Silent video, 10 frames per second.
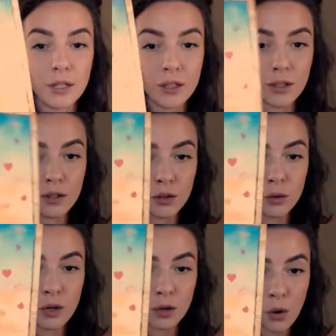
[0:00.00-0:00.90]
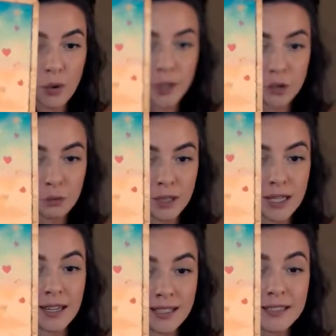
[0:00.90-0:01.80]
you're going to
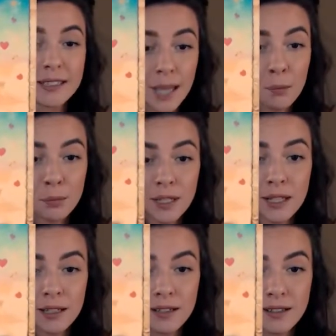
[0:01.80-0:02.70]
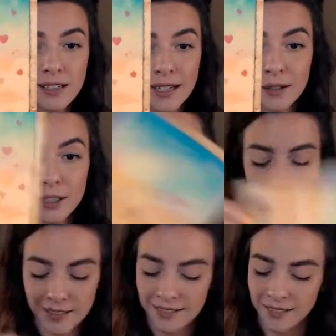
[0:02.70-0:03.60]
be accepted,
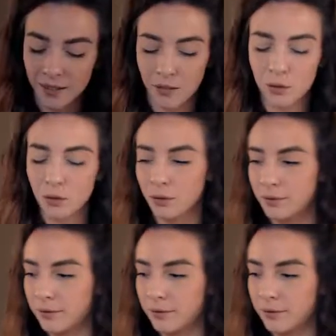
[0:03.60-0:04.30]
Aries. Oof!